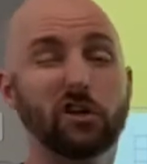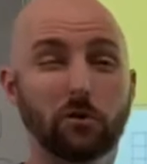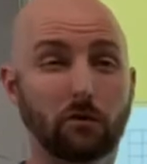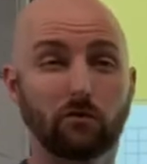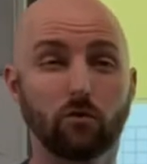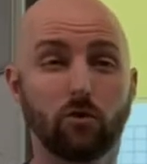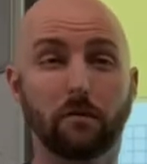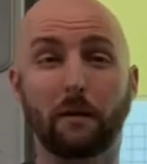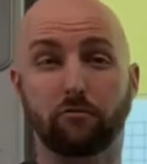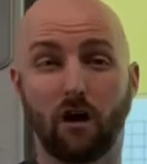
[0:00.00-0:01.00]
do a rule, but
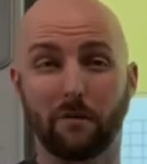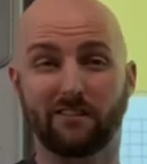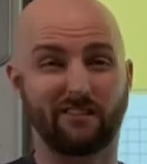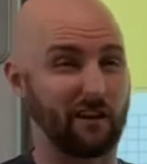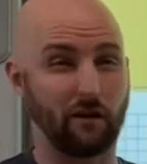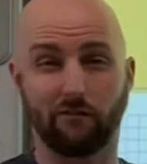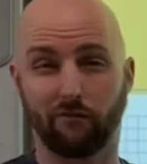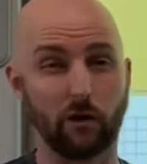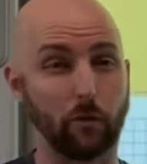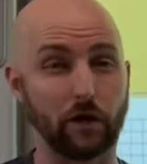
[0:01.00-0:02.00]
I promise it's
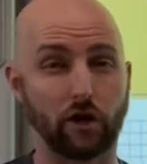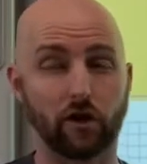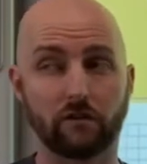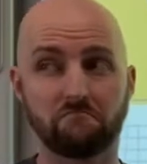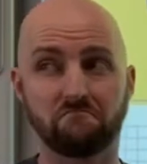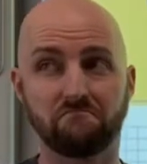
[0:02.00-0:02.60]
really weird.